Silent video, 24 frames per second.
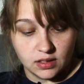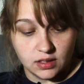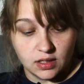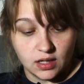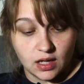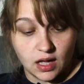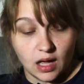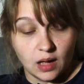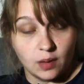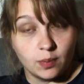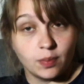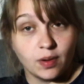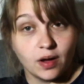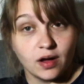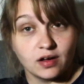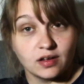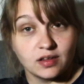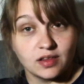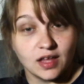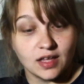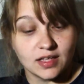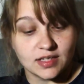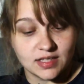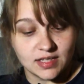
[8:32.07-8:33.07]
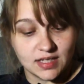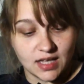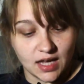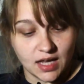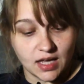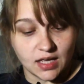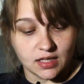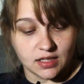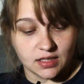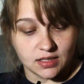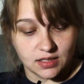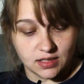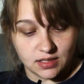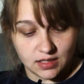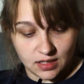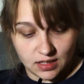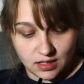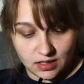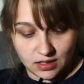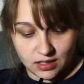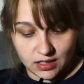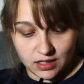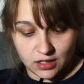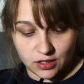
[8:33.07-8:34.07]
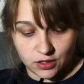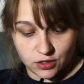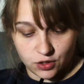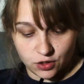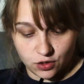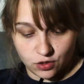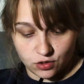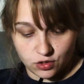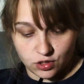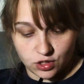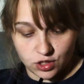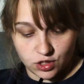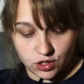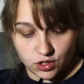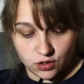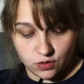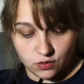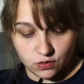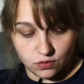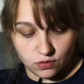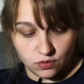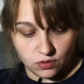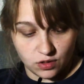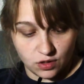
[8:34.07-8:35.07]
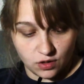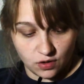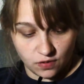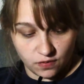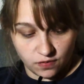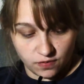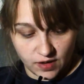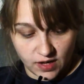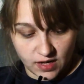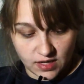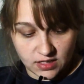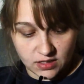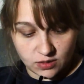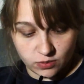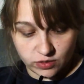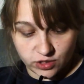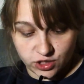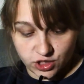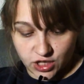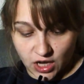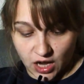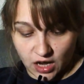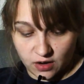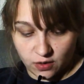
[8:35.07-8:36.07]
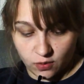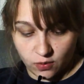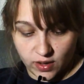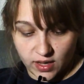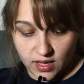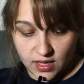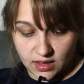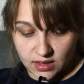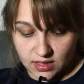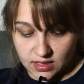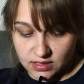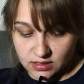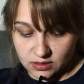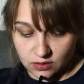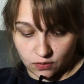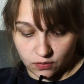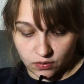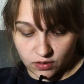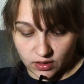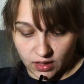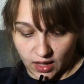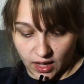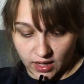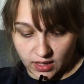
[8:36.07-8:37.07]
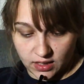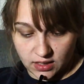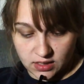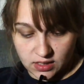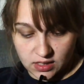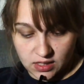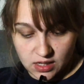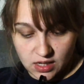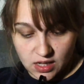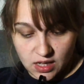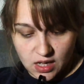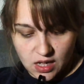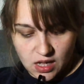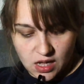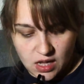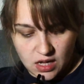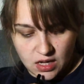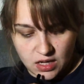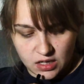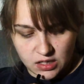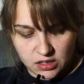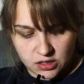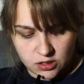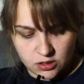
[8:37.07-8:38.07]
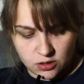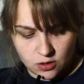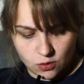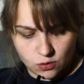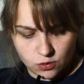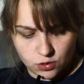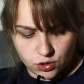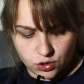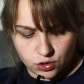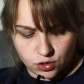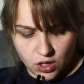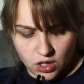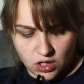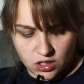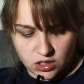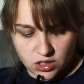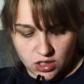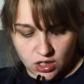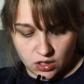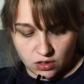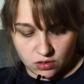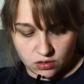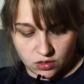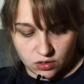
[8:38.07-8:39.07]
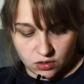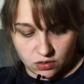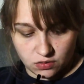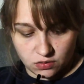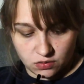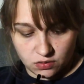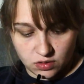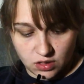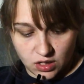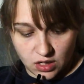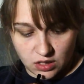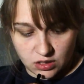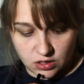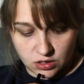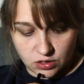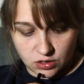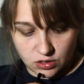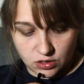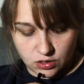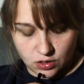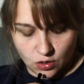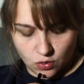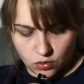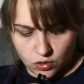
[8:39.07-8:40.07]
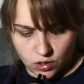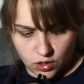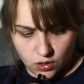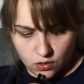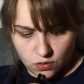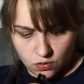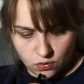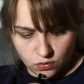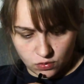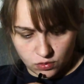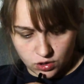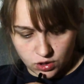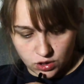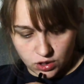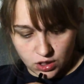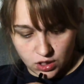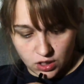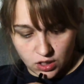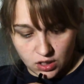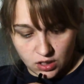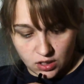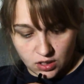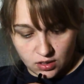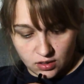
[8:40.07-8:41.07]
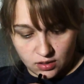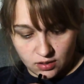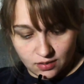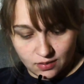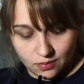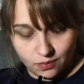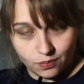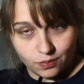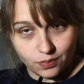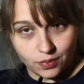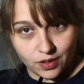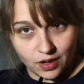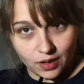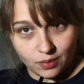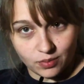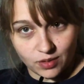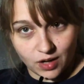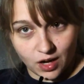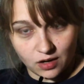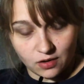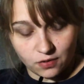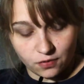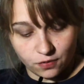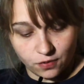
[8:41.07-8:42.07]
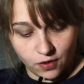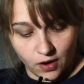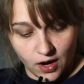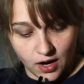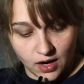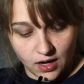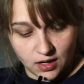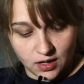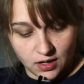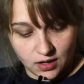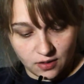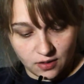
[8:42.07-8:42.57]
"A bug that sings." Lina turned to Doon. Her face was shadowy in the silver light. "It's so strange here, Doon, and so huge. But I'm not afraid."